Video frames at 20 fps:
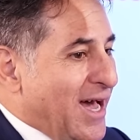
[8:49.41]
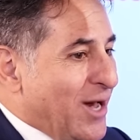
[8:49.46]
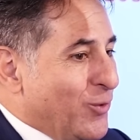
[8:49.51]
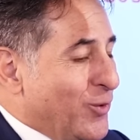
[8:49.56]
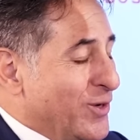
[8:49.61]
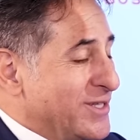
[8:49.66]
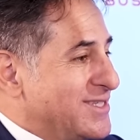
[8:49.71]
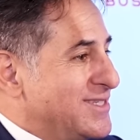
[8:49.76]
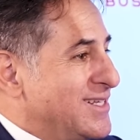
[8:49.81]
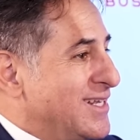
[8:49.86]

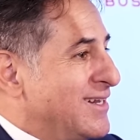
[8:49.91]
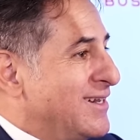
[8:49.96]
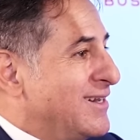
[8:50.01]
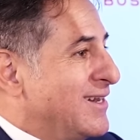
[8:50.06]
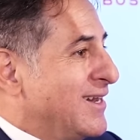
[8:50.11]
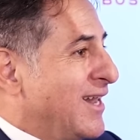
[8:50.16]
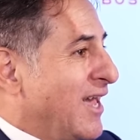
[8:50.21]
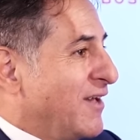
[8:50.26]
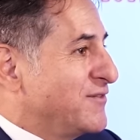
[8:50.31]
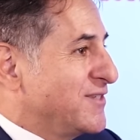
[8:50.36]
What's the
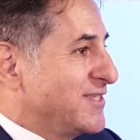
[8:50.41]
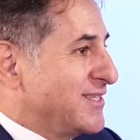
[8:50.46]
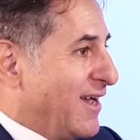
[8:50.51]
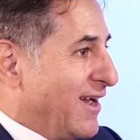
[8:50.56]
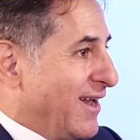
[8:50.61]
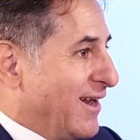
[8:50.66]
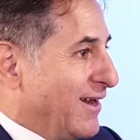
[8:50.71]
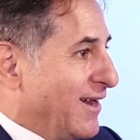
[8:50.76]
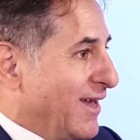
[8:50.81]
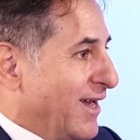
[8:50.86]

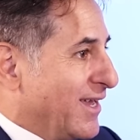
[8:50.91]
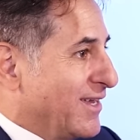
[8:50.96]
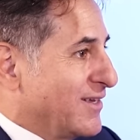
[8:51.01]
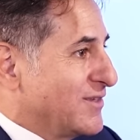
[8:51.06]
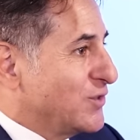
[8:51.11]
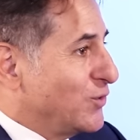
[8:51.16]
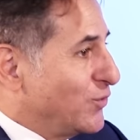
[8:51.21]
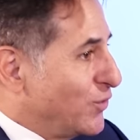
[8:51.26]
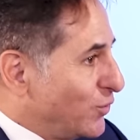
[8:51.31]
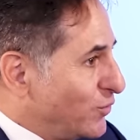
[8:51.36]
lifestyle like?
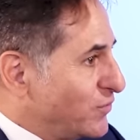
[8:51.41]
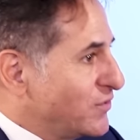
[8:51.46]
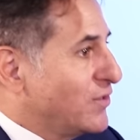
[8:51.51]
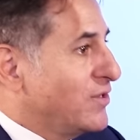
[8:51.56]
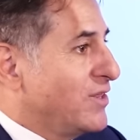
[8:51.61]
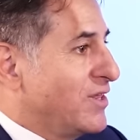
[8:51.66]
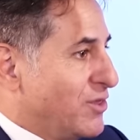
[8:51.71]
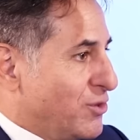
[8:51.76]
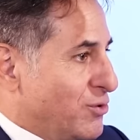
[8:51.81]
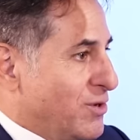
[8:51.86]
So those are
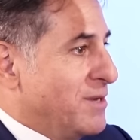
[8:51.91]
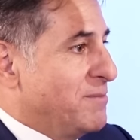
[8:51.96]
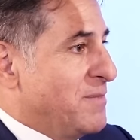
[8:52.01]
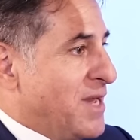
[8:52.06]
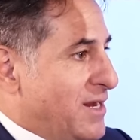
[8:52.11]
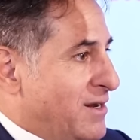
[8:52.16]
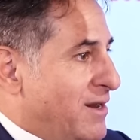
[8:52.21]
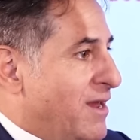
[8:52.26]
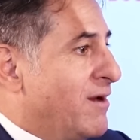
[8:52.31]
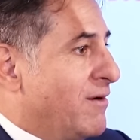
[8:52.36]
the three
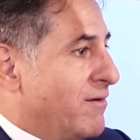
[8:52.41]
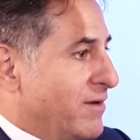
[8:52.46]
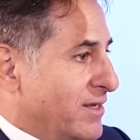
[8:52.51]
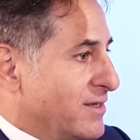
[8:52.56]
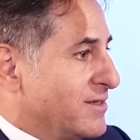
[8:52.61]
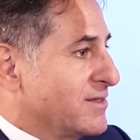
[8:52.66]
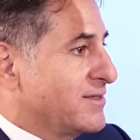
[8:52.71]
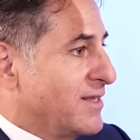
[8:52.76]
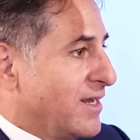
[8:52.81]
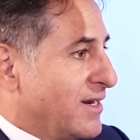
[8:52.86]
main
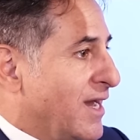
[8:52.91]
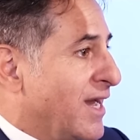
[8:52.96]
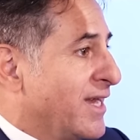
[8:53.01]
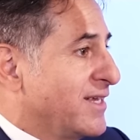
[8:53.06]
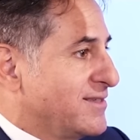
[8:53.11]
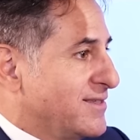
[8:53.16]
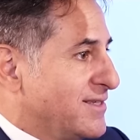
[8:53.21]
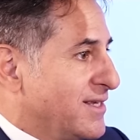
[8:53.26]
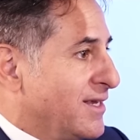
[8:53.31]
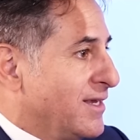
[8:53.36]
areas that I
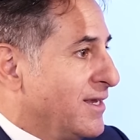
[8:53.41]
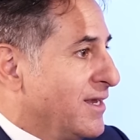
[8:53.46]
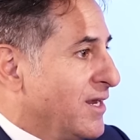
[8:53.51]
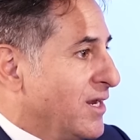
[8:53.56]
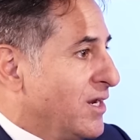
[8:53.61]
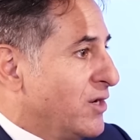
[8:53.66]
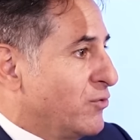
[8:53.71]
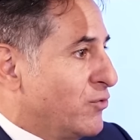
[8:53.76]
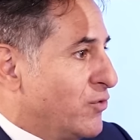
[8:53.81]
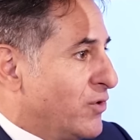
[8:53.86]
see
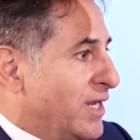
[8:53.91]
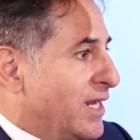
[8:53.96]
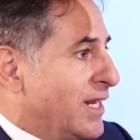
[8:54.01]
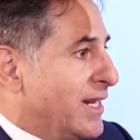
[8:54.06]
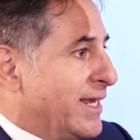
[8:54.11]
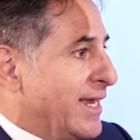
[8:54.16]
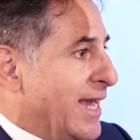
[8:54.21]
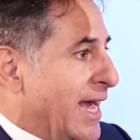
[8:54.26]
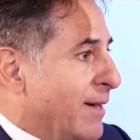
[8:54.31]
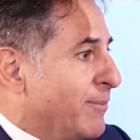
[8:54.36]

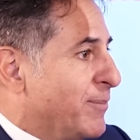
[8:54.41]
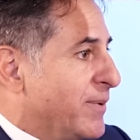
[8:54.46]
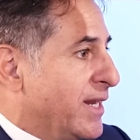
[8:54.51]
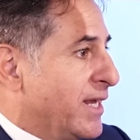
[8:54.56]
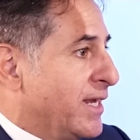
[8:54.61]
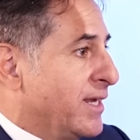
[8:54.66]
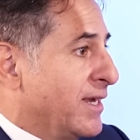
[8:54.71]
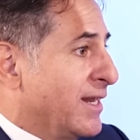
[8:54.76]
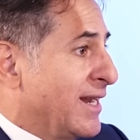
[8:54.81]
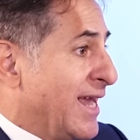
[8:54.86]
really
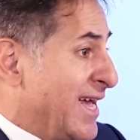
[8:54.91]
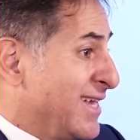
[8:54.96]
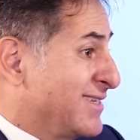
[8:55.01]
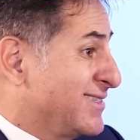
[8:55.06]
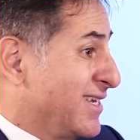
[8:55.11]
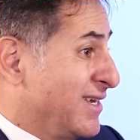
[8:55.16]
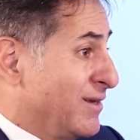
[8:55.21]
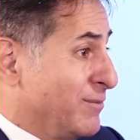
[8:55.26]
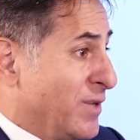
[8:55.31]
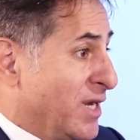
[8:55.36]
happening and
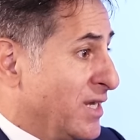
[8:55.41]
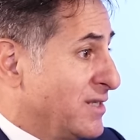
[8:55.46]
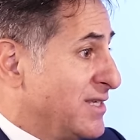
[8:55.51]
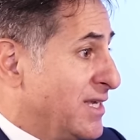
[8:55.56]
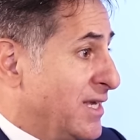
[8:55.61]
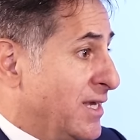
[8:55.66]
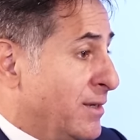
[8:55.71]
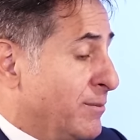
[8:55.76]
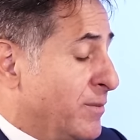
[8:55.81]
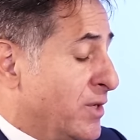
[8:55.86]
asking my
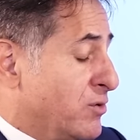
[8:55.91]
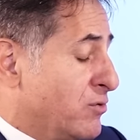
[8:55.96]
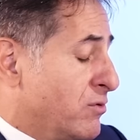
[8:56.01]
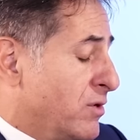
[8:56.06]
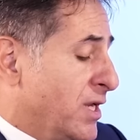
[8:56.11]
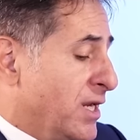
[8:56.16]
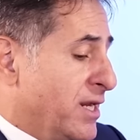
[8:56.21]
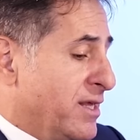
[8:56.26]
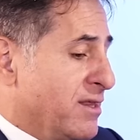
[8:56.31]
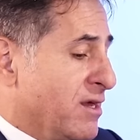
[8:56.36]
team, and
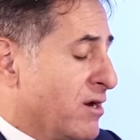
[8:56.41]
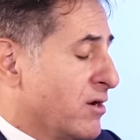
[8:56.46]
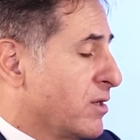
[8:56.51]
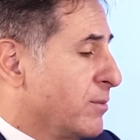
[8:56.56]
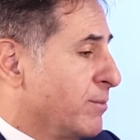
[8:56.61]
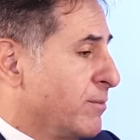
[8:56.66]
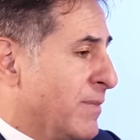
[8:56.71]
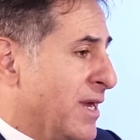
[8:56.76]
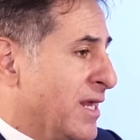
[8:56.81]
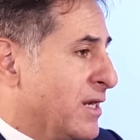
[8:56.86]
really their
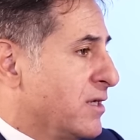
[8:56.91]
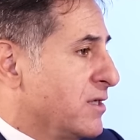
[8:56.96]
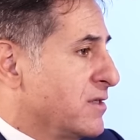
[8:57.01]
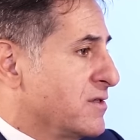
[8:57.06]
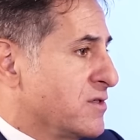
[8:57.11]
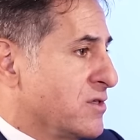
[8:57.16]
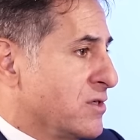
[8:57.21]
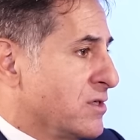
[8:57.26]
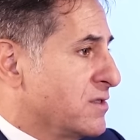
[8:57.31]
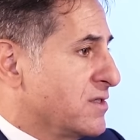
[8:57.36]
main
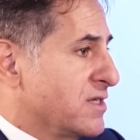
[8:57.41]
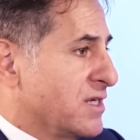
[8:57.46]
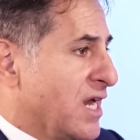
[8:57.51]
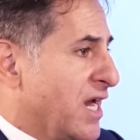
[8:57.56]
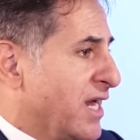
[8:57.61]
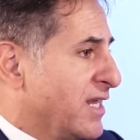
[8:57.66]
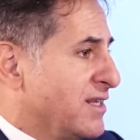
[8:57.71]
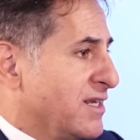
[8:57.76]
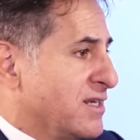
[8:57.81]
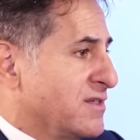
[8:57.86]
concerns and
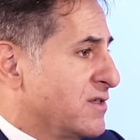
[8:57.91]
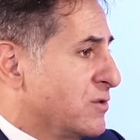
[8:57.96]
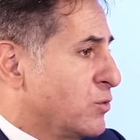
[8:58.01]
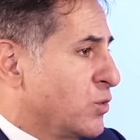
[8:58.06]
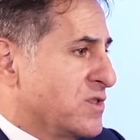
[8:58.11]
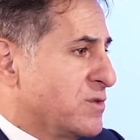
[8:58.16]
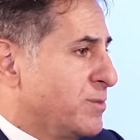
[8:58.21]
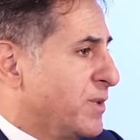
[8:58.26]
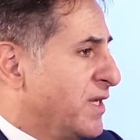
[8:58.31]
ideas and what's